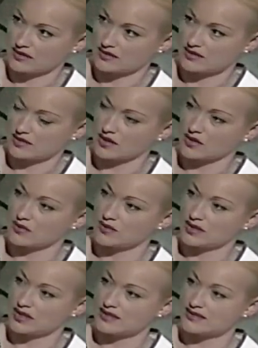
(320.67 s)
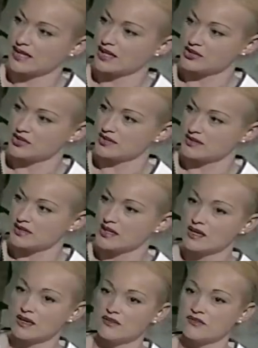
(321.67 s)
So it's not just
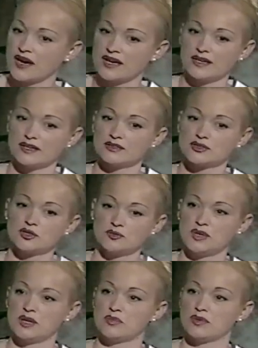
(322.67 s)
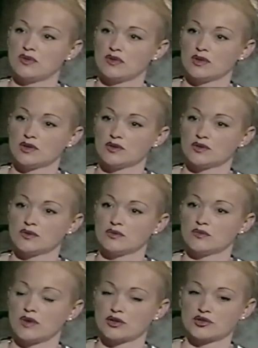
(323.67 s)
finding two people
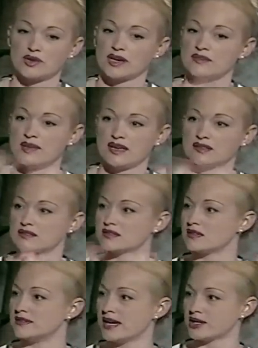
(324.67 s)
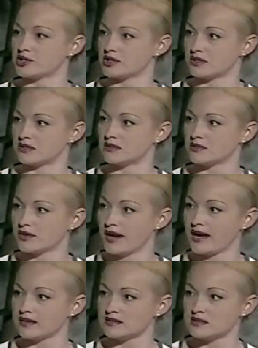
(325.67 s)
who are trying to make this connection. There
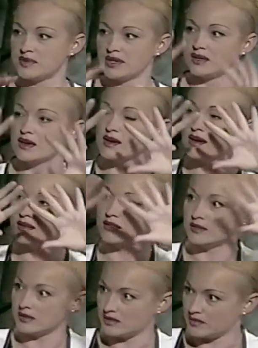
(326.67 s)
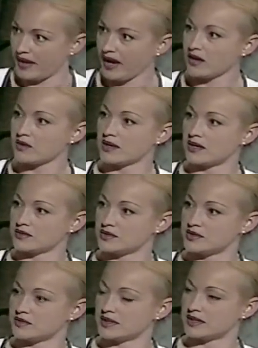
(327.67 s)
has to be the the background
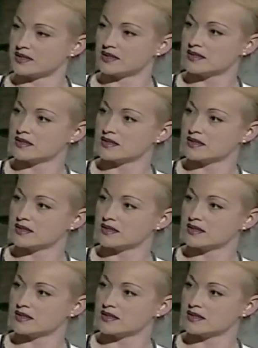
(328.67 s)
to right. it.